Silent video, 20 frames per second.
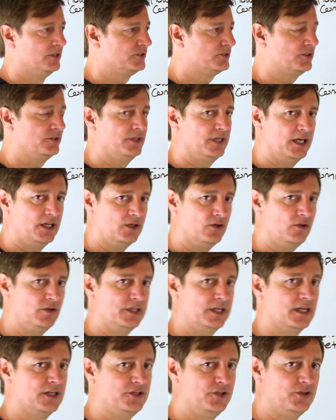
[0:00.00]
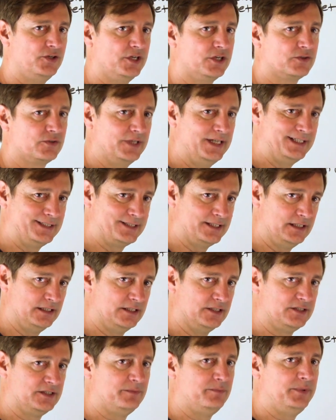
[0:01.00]
So not only are you increasing
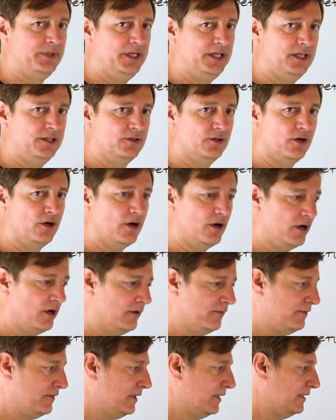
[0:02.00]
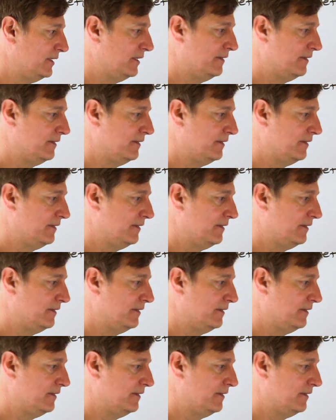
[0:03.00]
the speed of